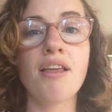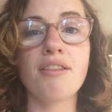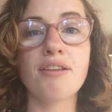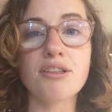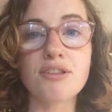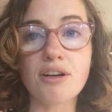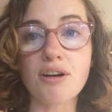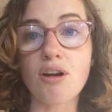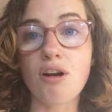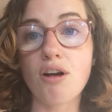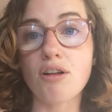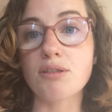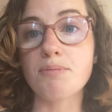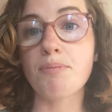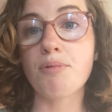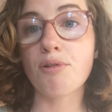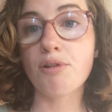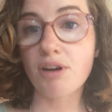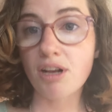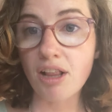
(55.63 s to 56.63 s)
These are called
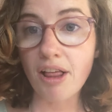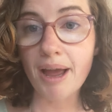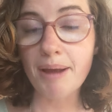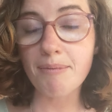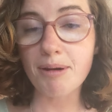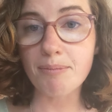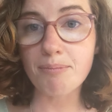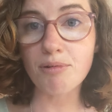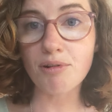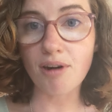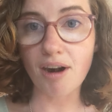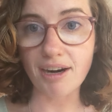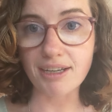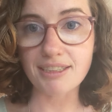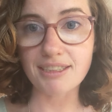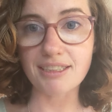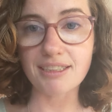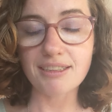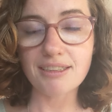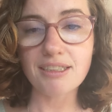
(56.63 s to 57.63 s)
climate
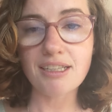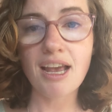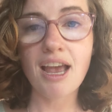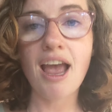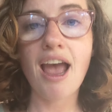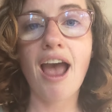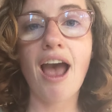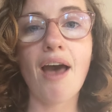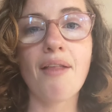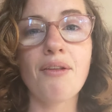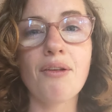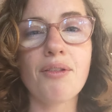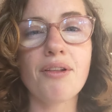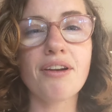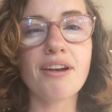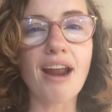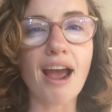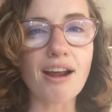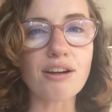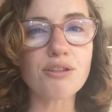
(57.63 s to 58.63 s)
proxies, and they're the
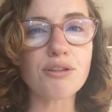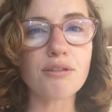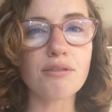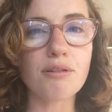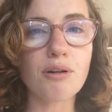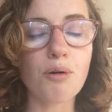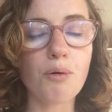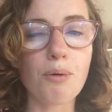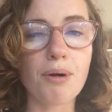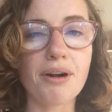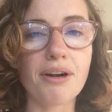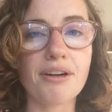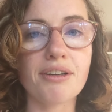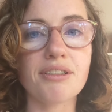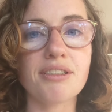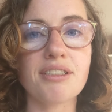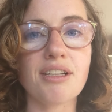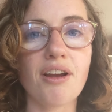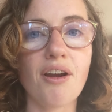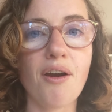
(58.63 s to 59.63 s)
natural
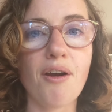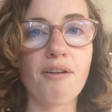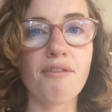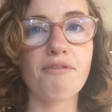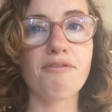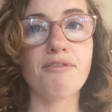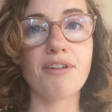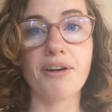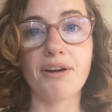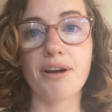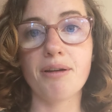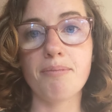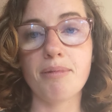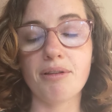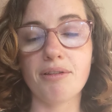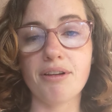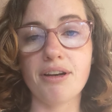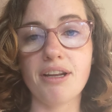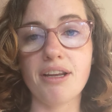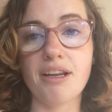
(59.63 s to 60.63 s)
recorders of
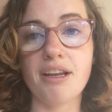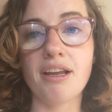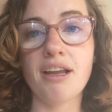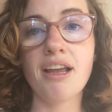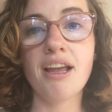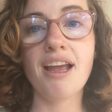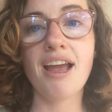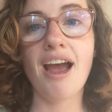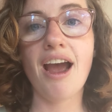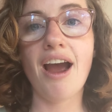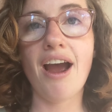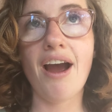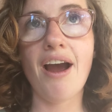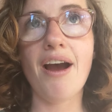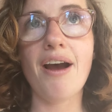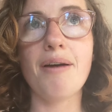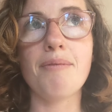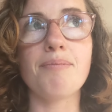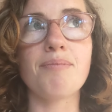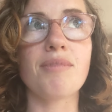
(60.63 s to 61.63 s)
variability.
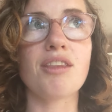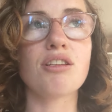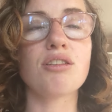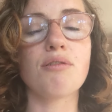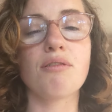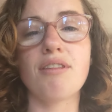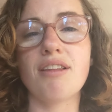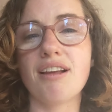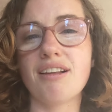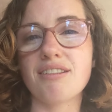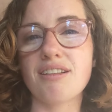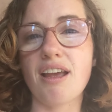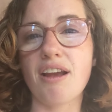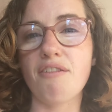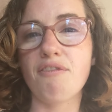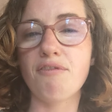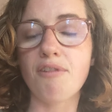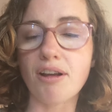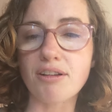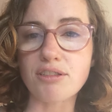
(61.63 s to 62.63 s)
So things
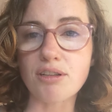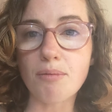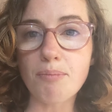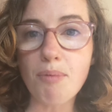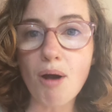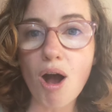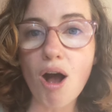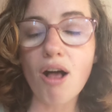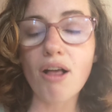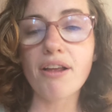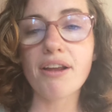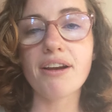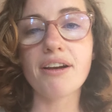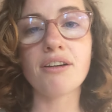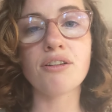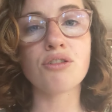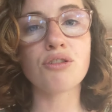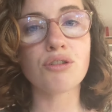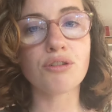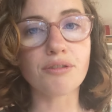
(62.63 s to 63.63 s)
like fossil
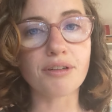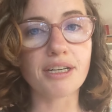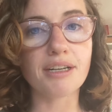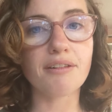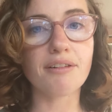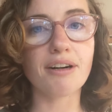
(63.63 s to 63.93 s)
pollen, tree